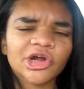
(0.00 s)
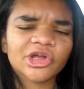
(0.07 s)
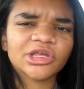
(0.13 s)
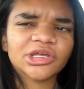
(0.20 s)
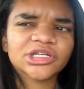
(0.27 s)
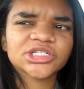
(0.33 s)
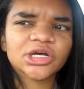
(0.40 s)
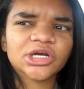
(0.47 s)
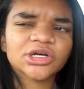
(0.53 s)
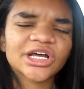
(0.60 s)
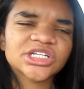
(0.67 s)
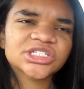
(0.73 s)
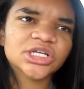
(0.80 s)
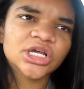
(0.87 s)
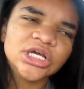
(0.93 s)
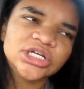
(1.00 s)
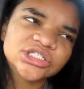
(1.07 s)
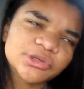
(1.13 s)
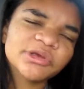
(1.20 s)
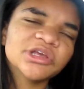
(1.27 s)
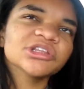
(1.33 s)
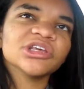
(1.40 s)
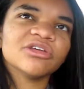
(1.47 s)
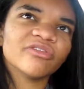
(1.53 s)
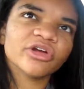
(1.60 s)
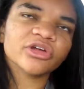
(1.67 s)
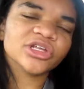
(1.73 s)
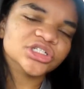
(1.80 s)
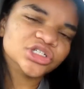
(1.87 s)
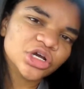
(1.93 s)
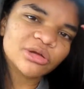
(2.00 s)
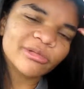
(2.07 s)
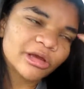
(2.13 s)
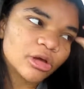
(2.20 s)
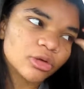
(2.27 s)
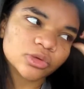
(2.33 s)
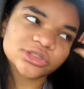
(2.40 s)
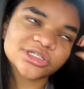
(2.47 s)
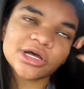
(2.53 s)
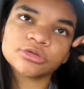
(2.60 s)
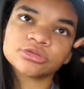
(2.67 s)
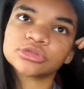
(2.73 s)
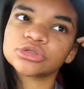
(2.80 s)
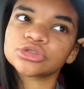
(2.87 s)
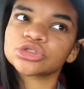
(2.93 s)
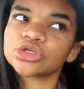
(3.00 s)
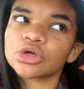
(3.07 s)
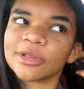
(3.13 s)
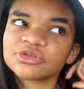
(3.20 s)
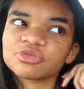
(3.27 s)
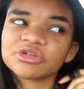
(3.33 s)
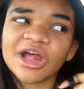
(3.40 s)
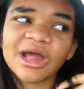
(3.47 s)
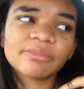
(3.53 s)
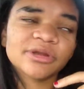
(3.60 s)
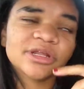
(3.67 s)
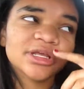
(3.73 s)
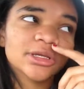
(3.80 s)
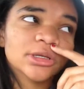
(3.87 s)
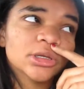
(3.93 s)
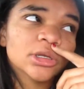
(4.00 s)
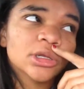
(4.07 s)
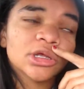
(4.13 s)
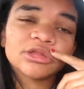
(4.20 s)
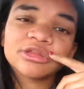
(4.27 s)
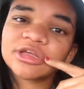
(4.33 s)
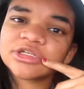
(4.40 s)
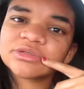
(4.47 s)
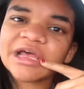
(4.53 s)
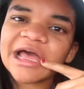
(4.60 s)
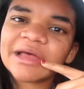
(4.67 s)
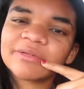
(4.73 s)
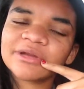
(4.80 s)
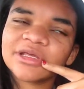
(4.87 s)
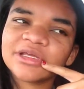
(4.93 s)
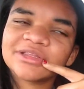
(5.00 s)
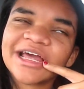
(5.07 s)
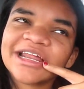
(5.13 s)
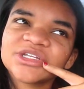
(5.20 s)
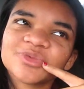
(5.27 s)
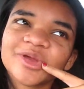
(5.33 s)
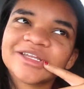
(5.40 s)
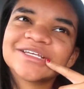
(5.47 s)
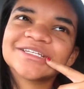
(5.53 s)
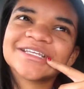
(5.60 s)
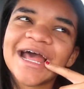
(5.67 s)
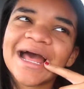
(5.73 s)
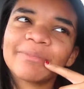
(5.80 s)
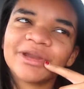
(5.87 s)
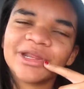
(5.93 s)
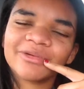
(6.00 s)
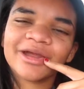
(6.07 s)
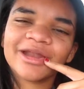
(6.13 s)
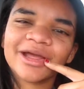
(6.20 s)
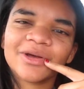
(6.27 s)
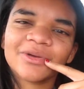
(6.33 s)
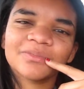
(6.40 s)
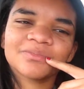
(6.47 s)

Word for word: early so we could leave early to go to my uncle's house. So that's what's happening. That is what is happening right now.